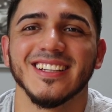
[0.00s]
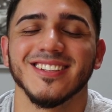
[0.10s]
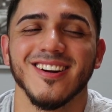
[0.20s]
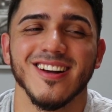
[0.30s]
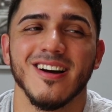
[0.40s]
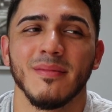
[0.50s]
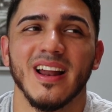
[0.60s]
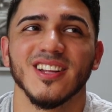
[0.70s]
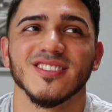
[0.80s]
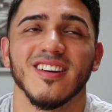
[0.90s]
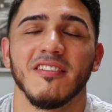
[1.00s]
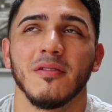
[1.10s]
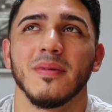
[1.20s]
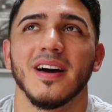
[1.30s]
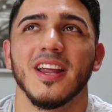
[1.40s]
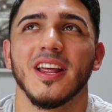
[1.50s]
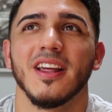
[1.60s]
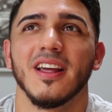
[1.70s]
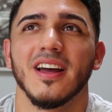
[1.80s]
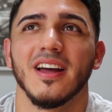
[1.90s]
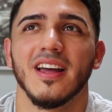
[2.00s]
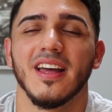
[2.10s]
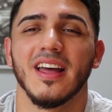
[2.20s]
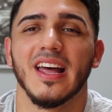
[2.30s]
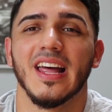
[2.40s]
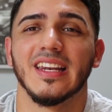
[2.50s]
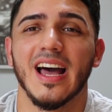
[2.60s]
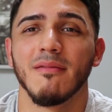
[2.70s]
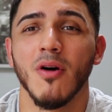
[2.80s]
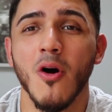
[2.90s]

I started coming out to everybody in that